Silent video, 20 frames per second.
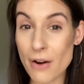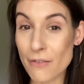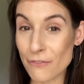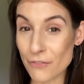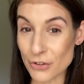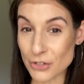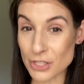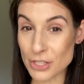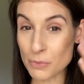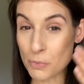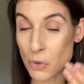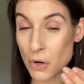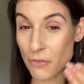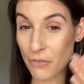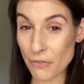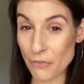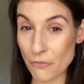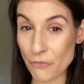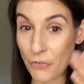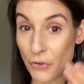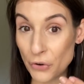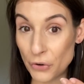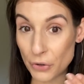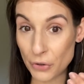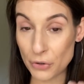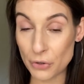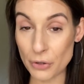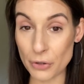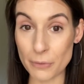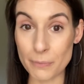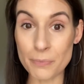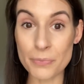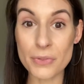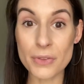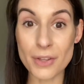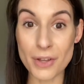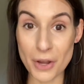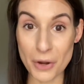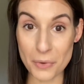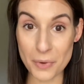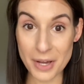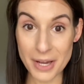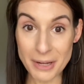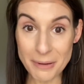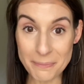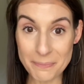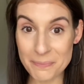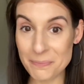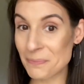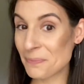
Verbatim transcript: versus more of a vertical, okay?